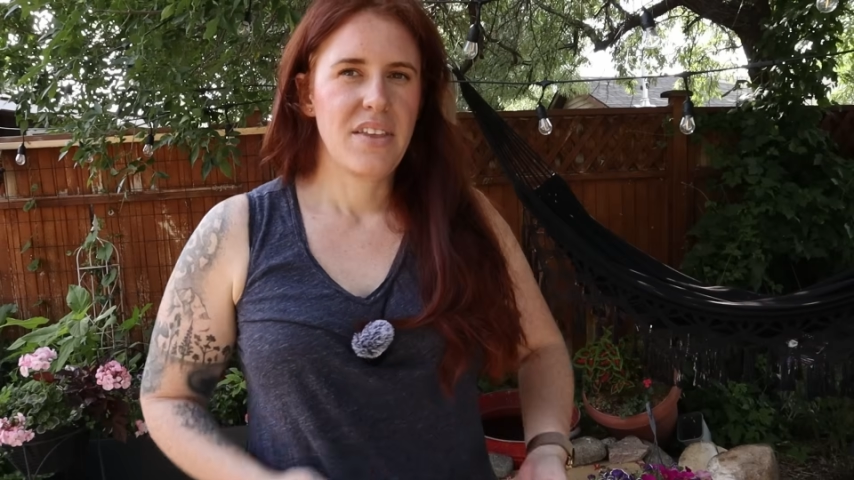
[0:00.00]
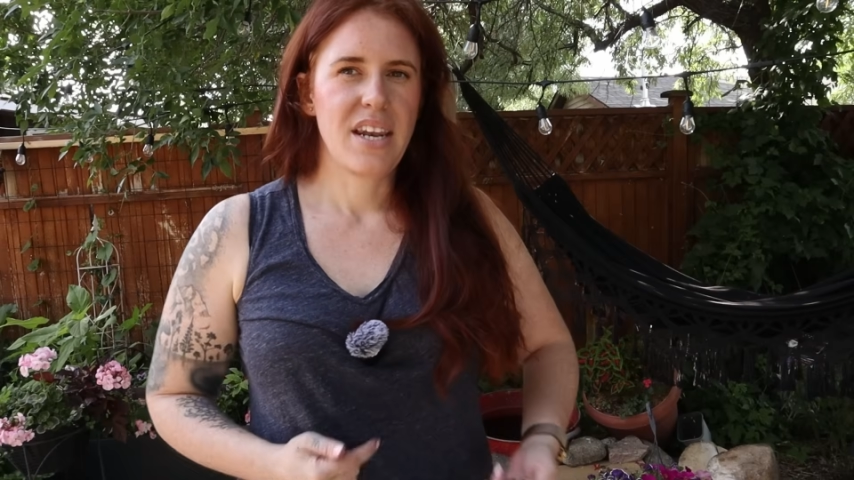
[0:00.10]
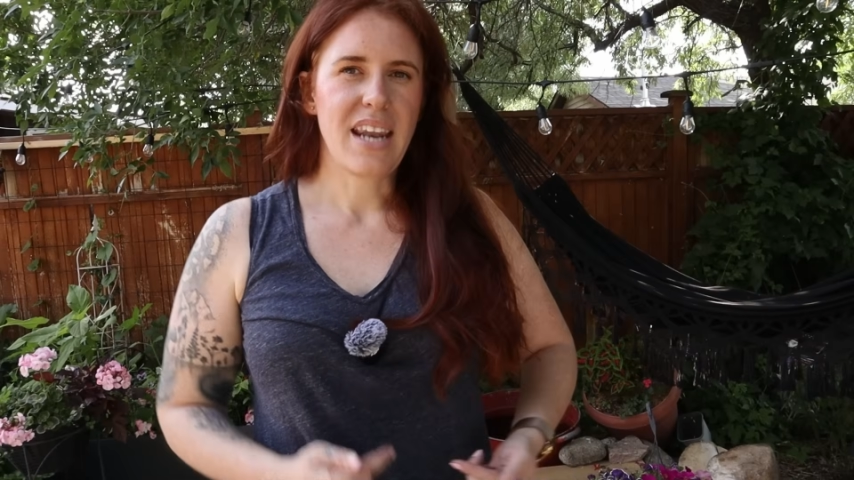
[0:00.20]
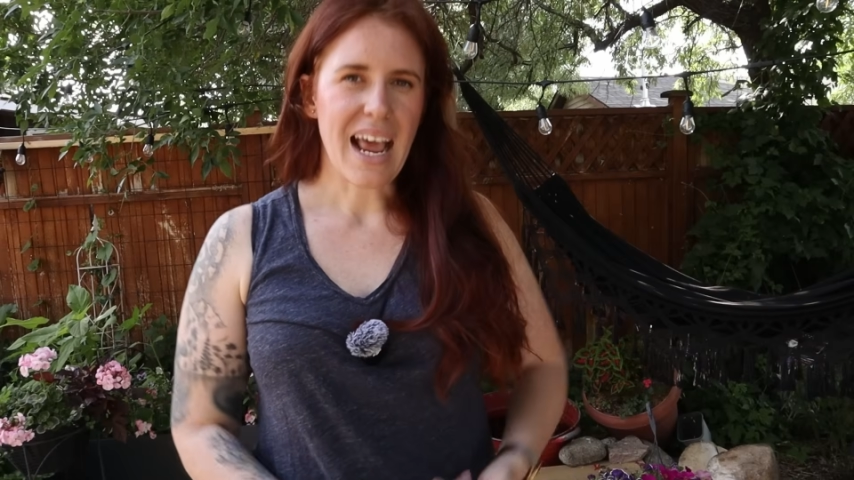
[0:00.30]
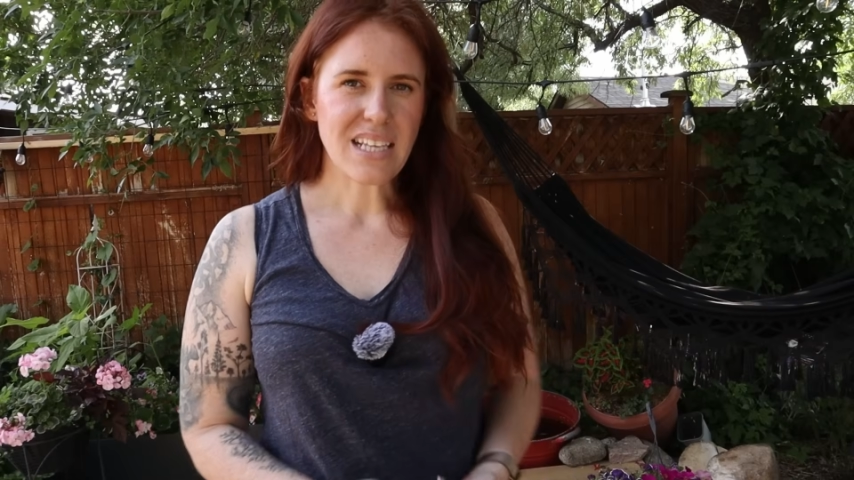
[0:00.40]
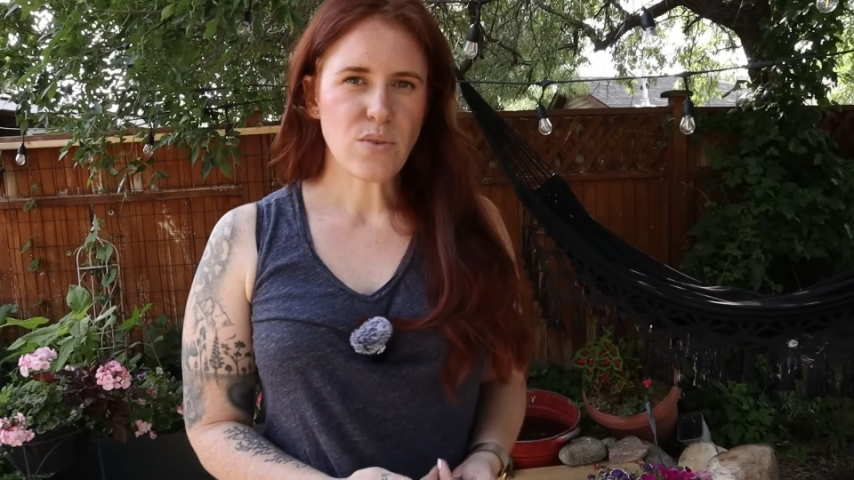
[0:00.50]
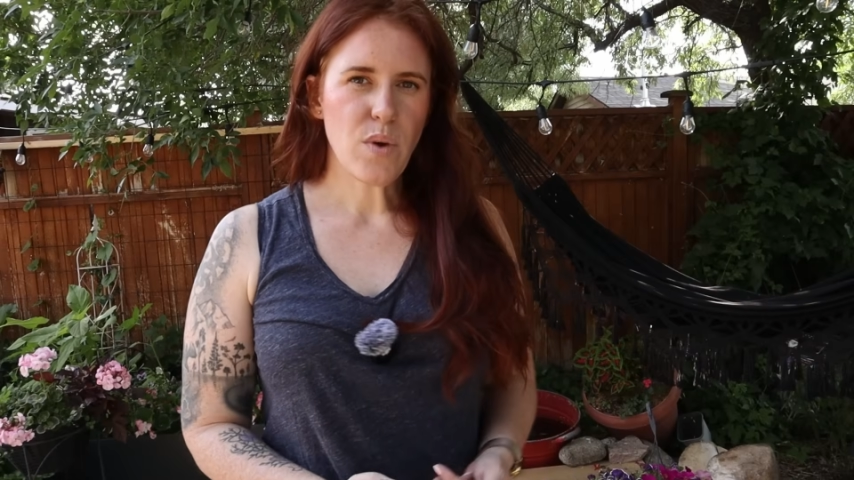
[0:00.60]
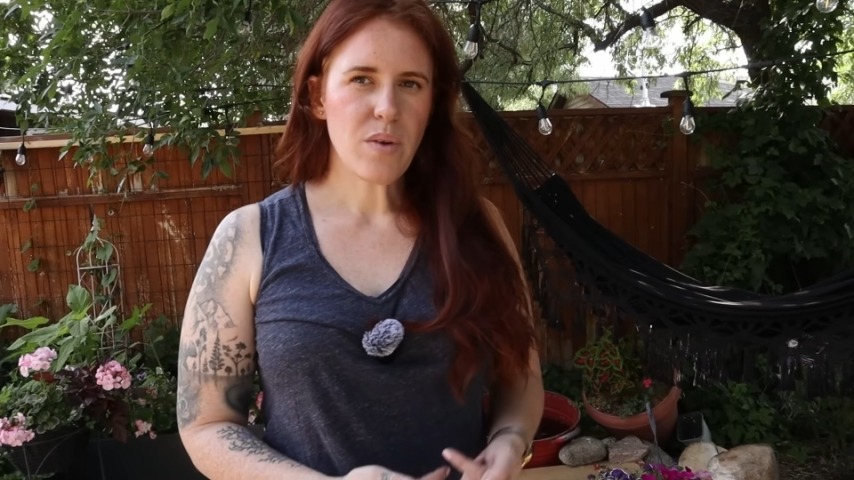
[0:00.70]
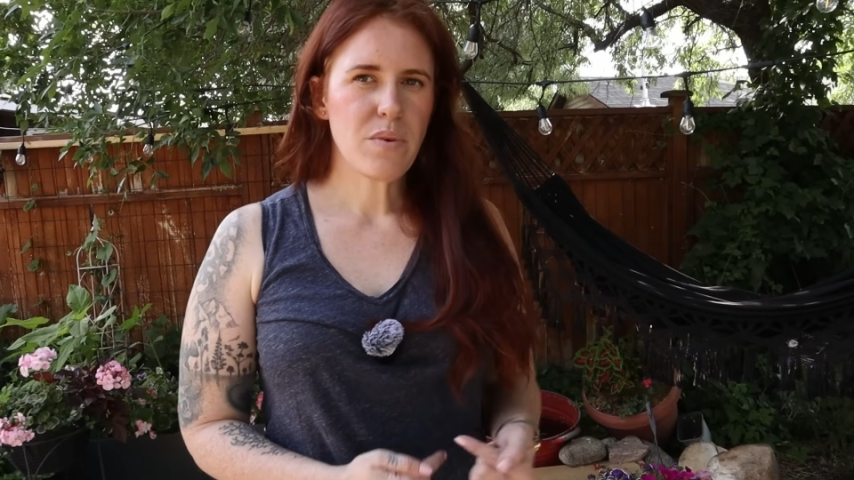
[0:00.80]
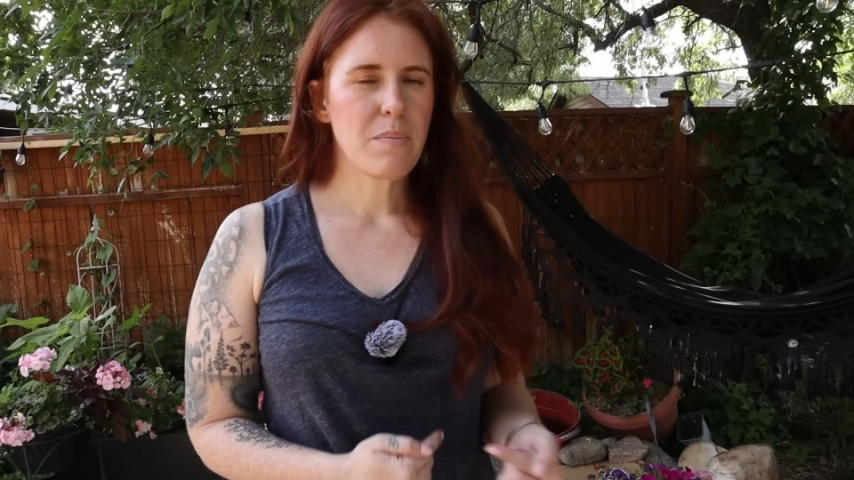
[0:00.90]
The next
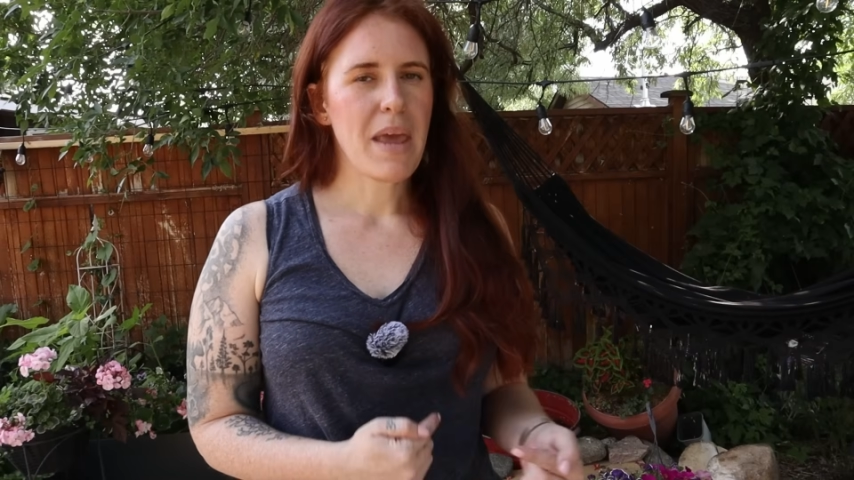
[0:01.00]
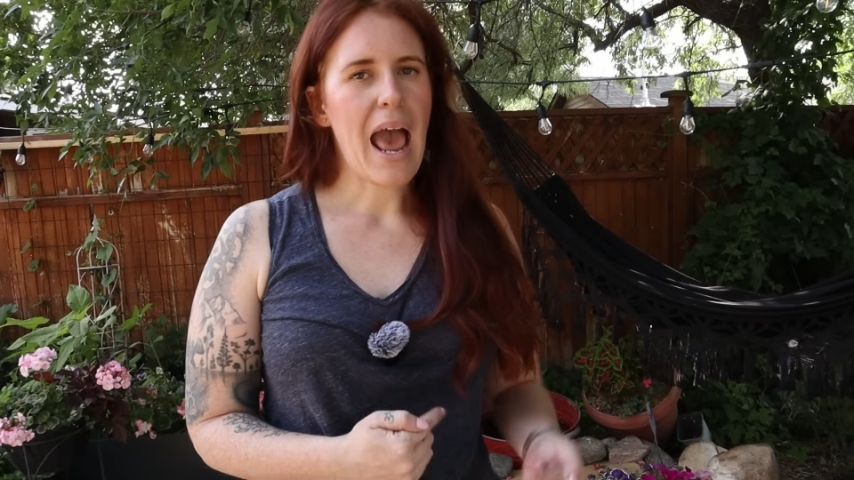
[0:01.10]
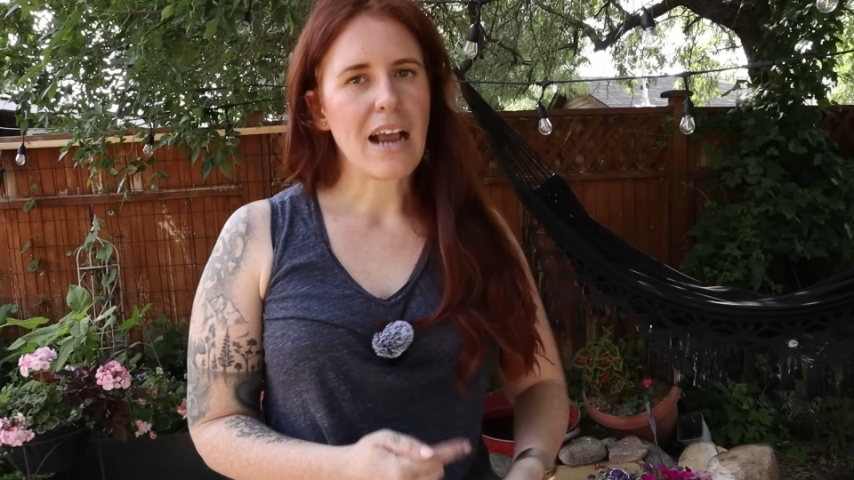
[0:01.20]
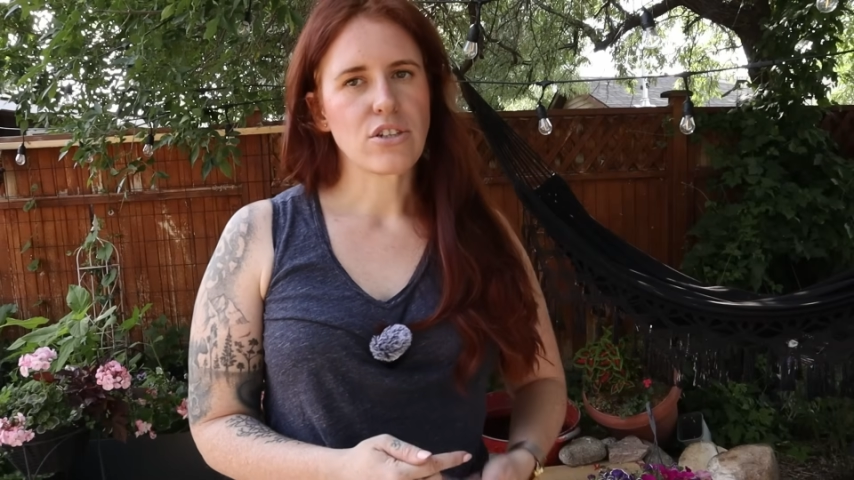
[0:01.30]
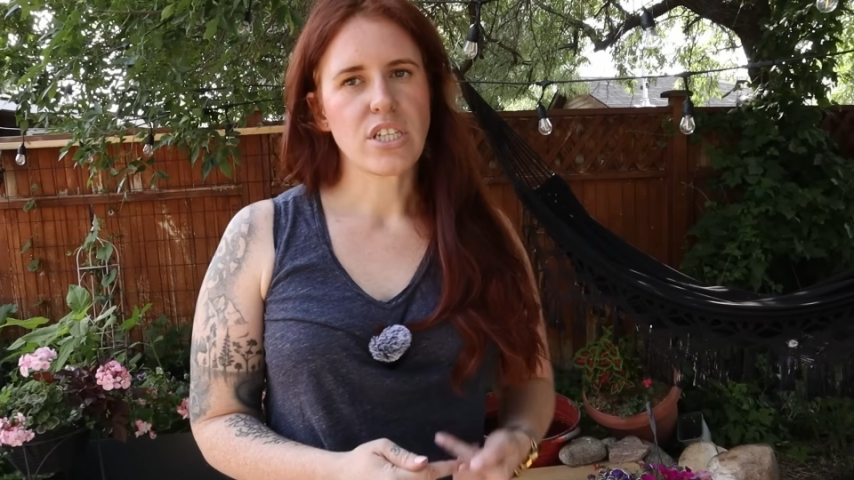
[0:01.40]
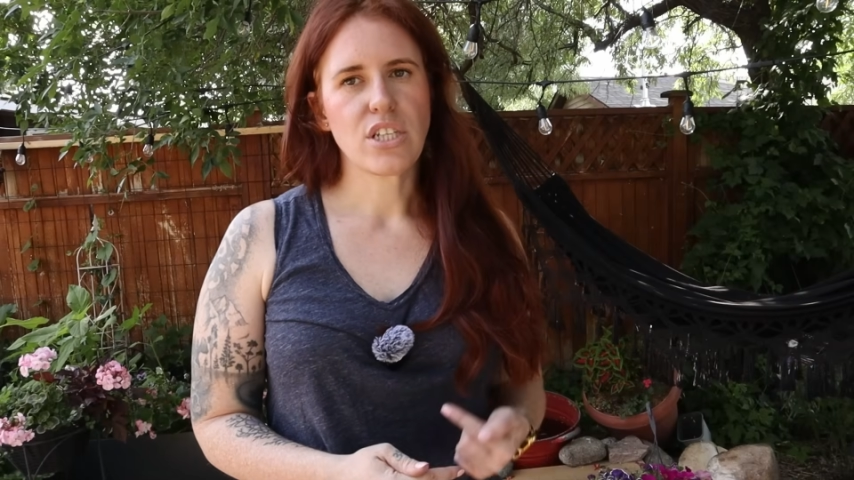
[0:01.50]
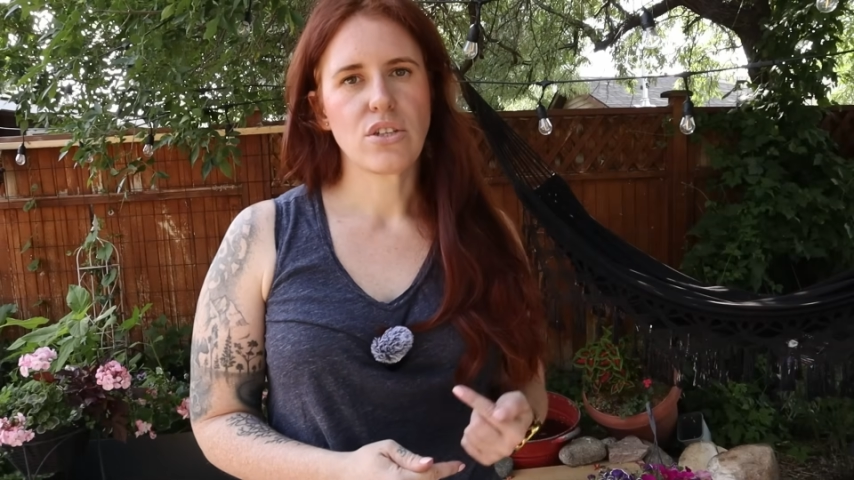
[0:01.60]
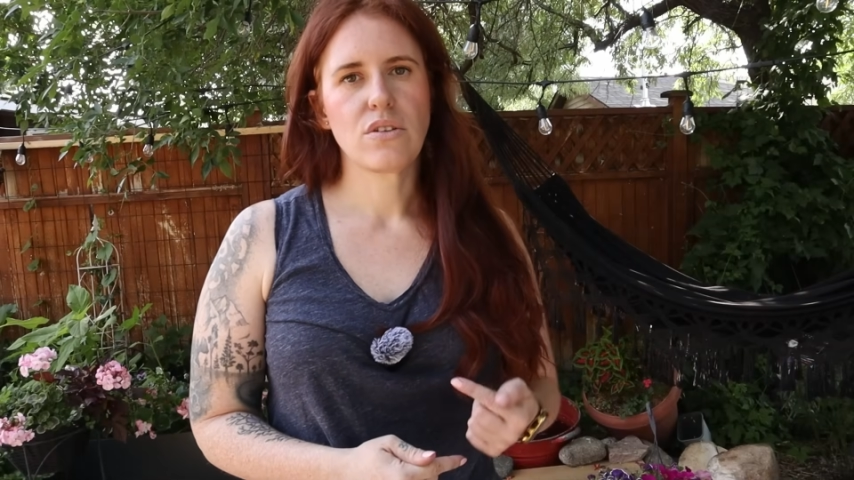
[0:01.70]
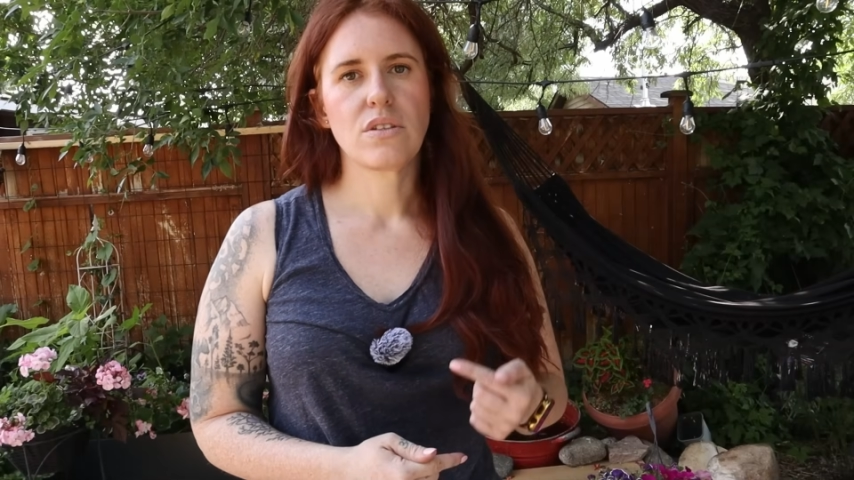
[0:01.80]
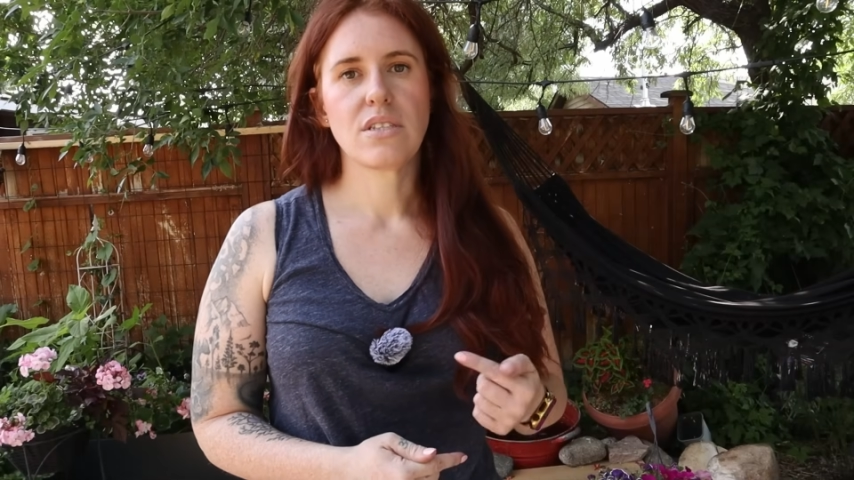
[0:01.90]
one would be actually to